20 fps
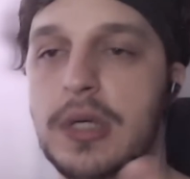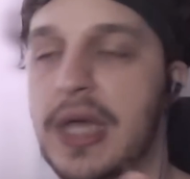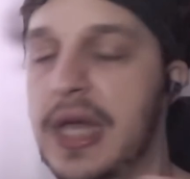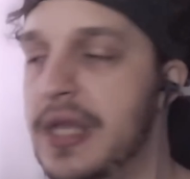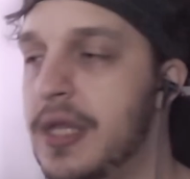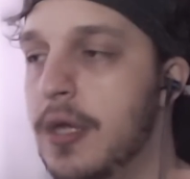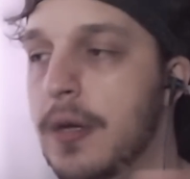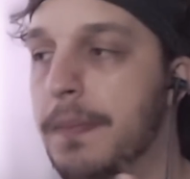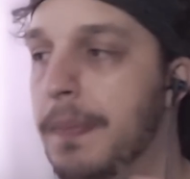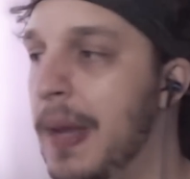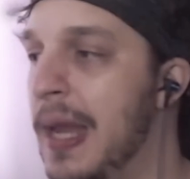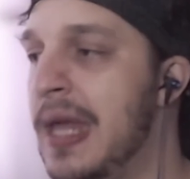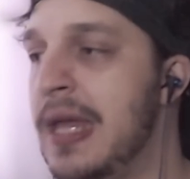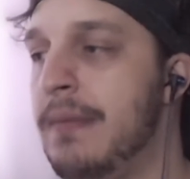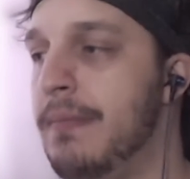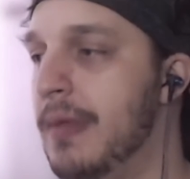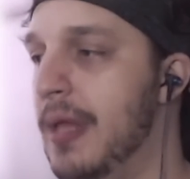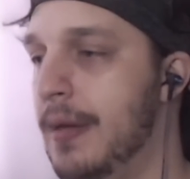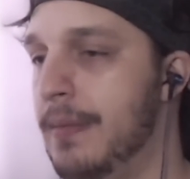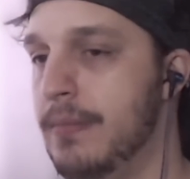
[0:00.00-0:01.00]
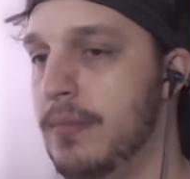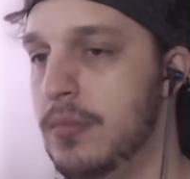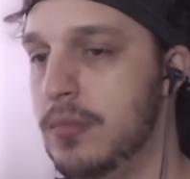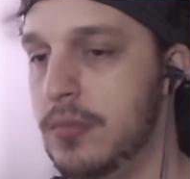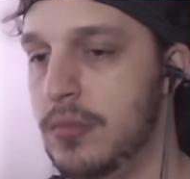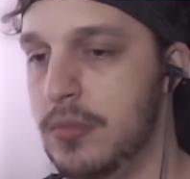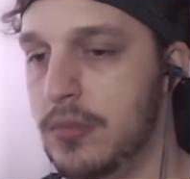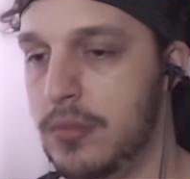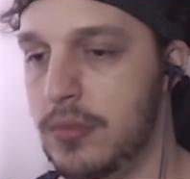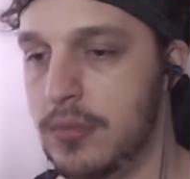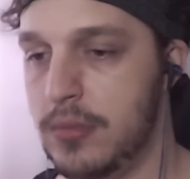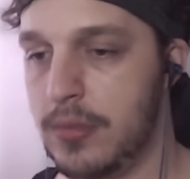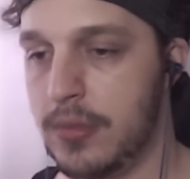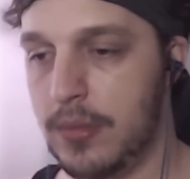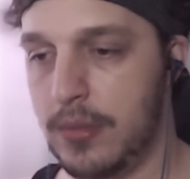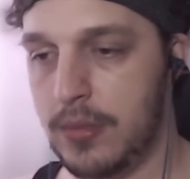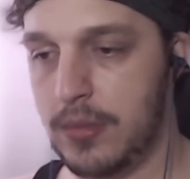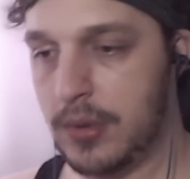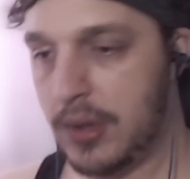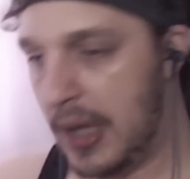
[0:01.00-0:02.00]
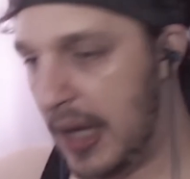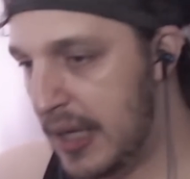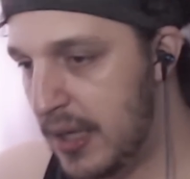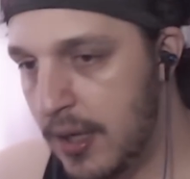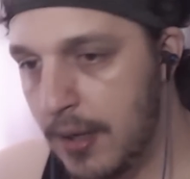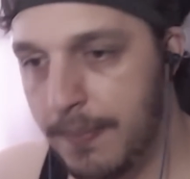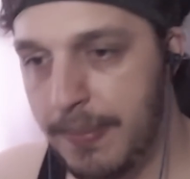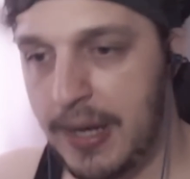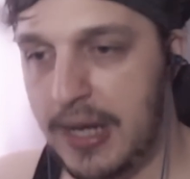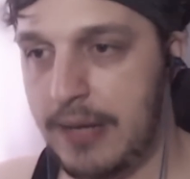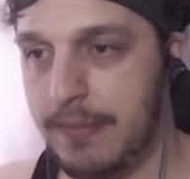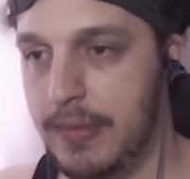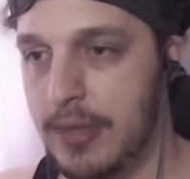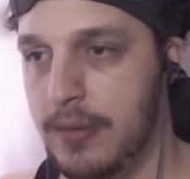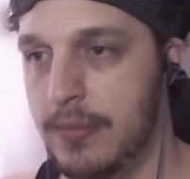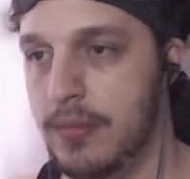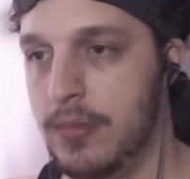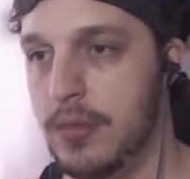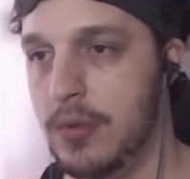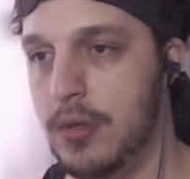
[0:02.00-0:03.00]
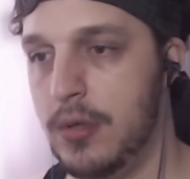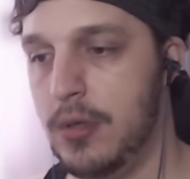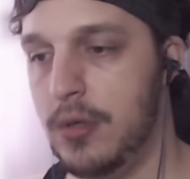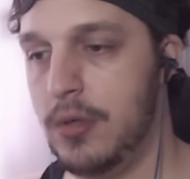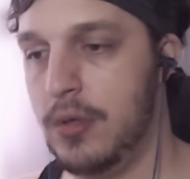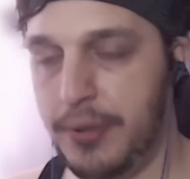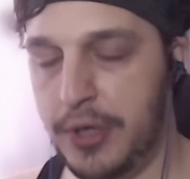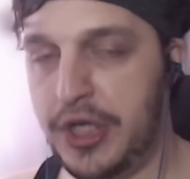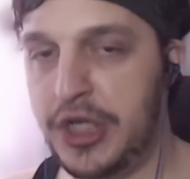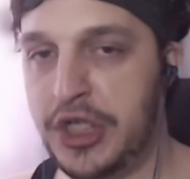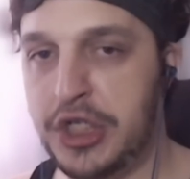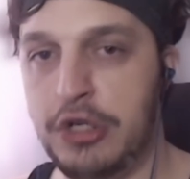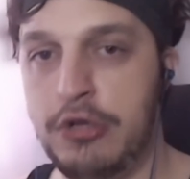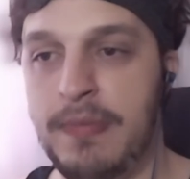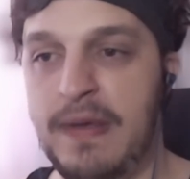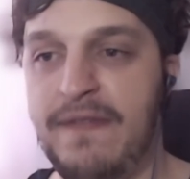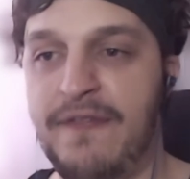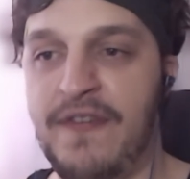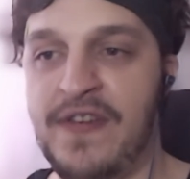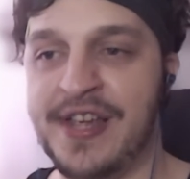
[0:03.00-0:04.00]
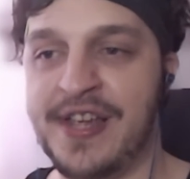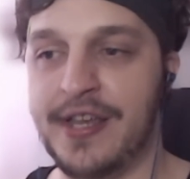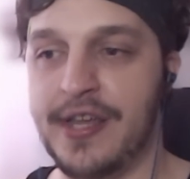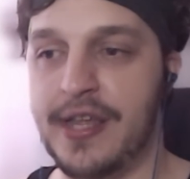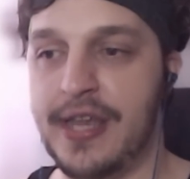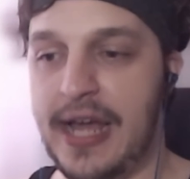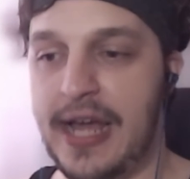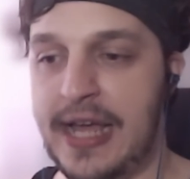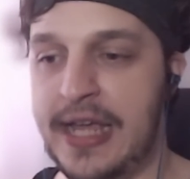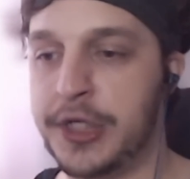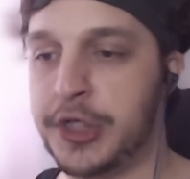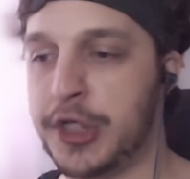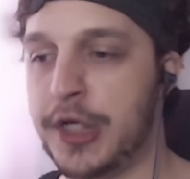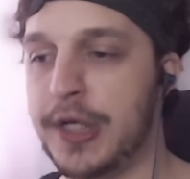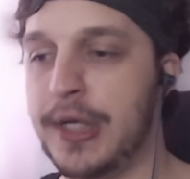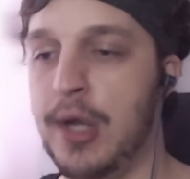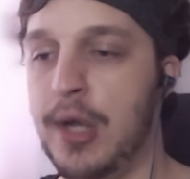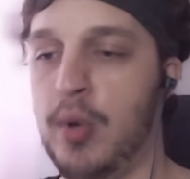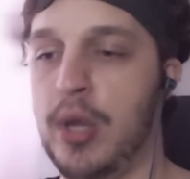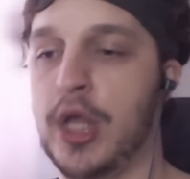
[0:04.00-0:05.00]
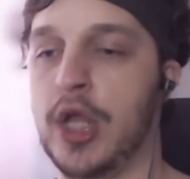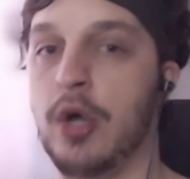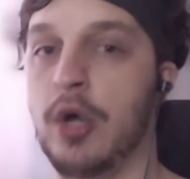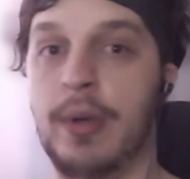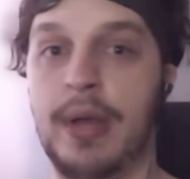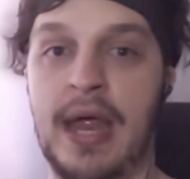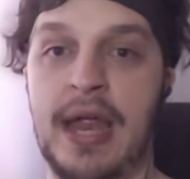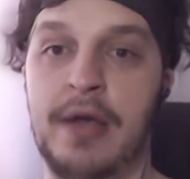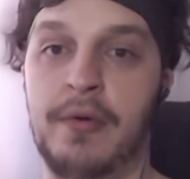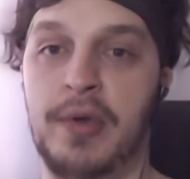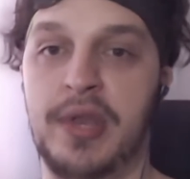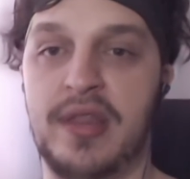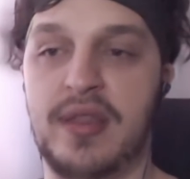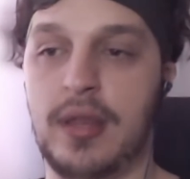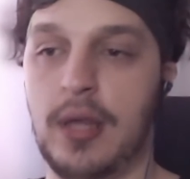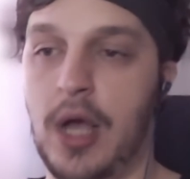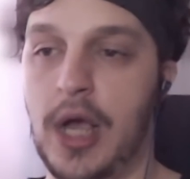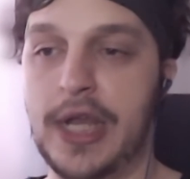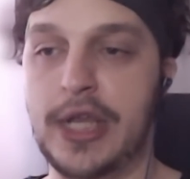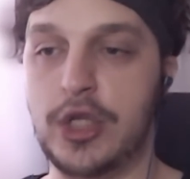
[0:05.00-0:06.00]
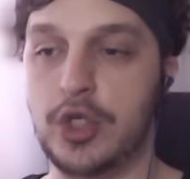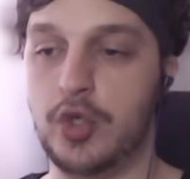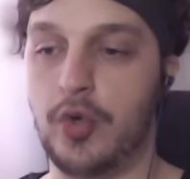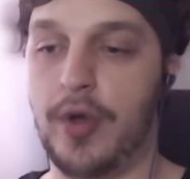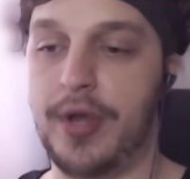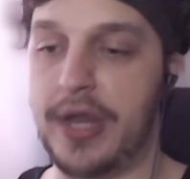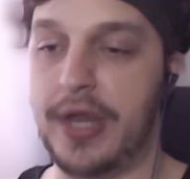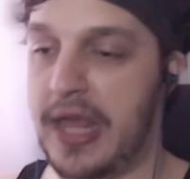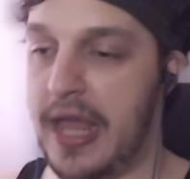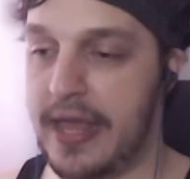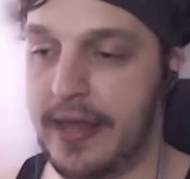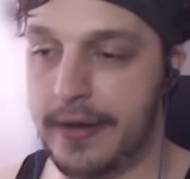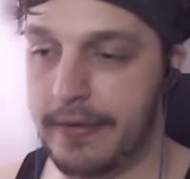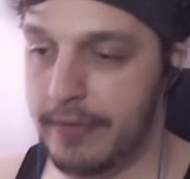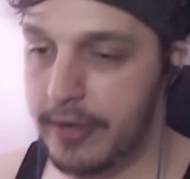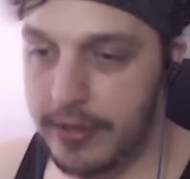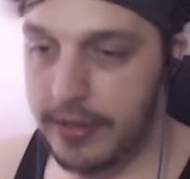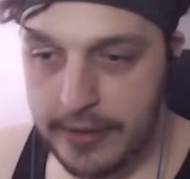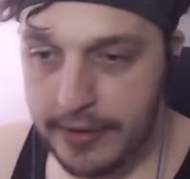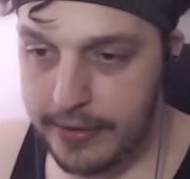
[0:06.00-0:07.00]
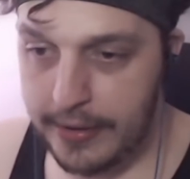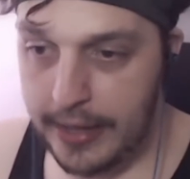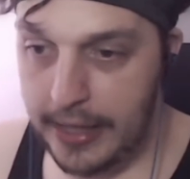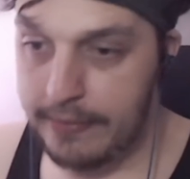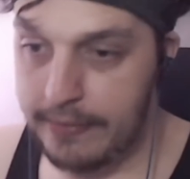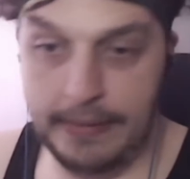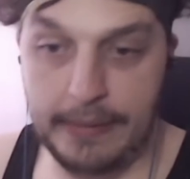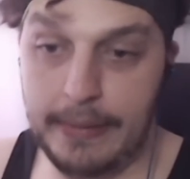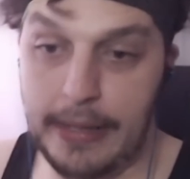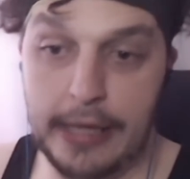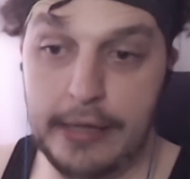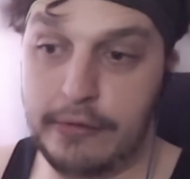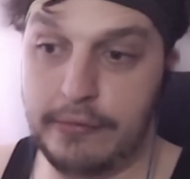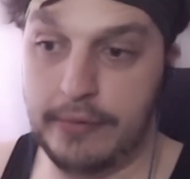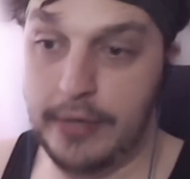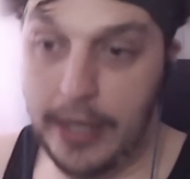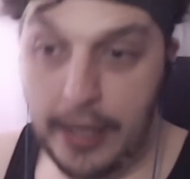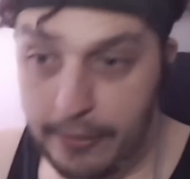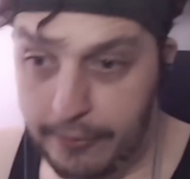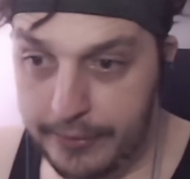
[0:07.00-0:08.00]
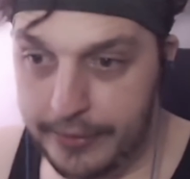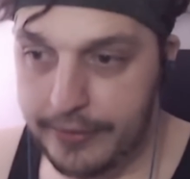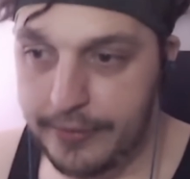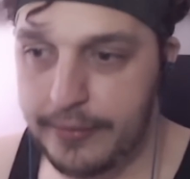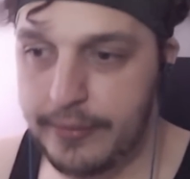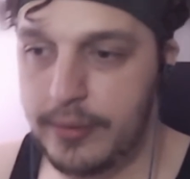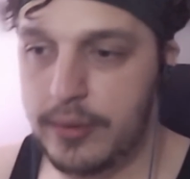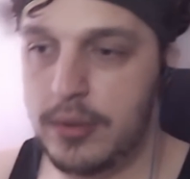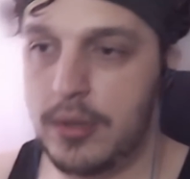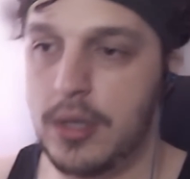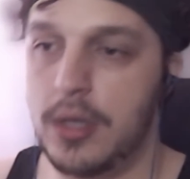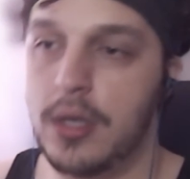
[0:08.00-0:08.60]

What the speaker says: Can you blame them? Can you blame them? But he shouldn't be thinking like that. He should literally go on Eren's side and join the Jaegerists. That's what I would do.